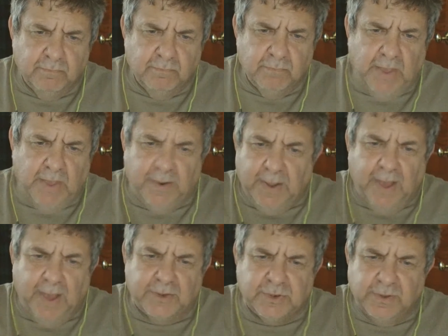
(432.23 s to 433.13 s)
And he
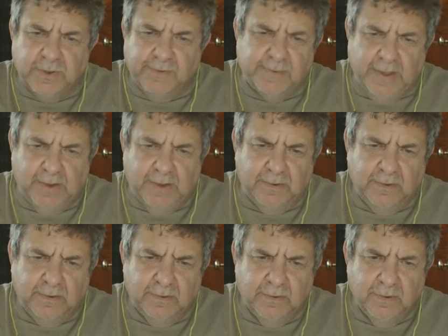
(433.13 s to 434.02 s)
actually
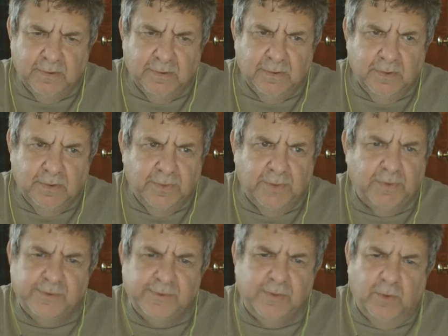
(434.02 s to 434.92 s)
said, there
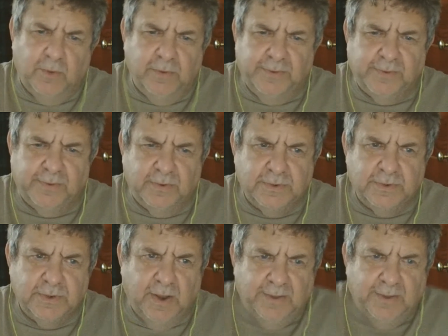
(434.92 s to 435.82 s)
is no
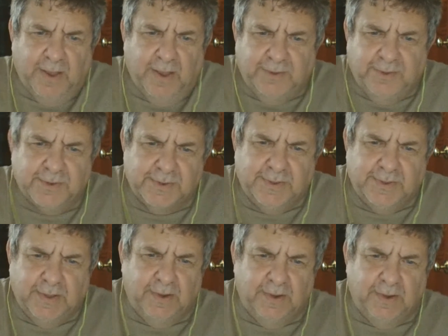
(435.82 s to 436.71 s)
research. I just
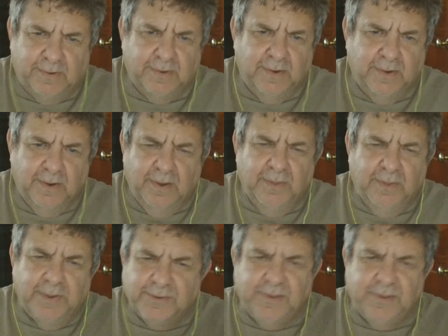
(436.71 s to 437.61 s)
did it.
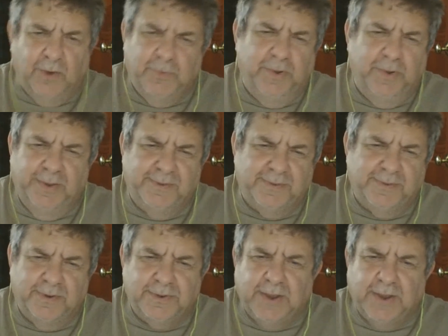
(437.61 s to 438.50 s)
There's no
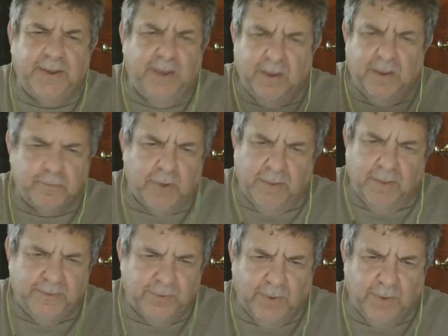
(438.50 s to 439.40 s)
research. I can't
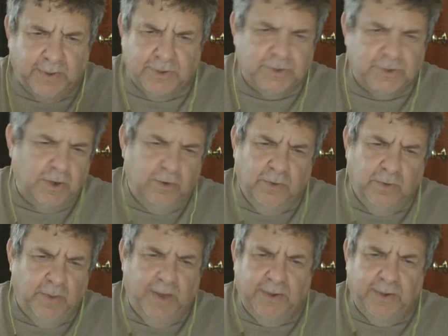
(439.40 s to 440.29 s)
promise you I could show
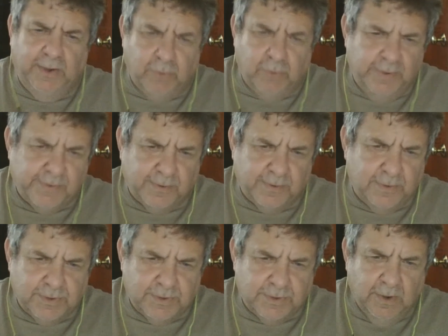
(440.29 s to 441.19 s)
you any
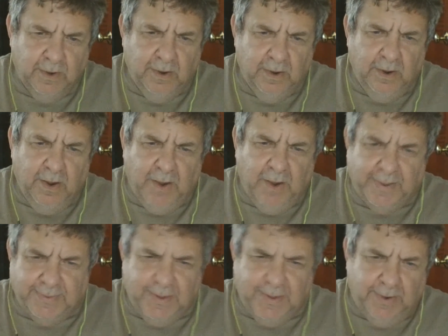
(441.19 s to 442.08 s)
research. I
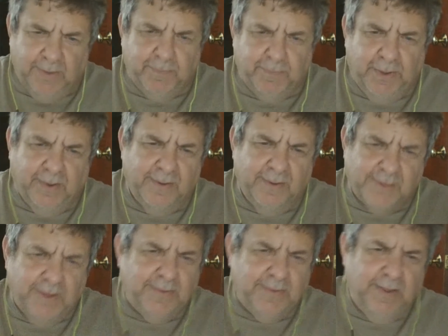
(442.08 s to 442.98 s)
did it because
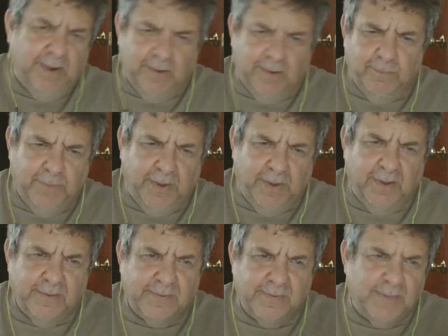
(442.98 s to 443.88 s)
I did it,
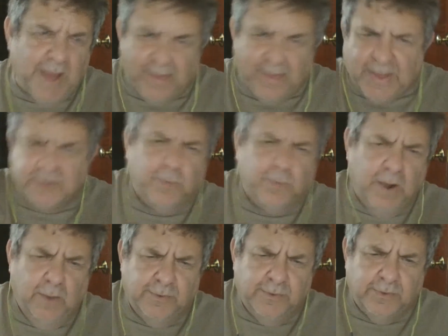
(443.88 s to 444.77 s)
because that's what
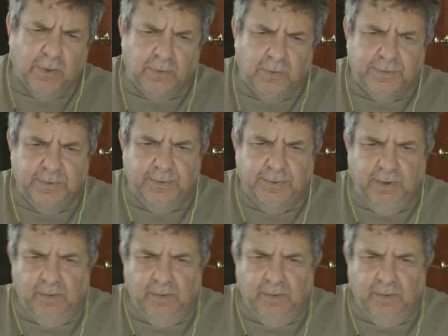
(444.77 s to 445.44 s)
I was told to do.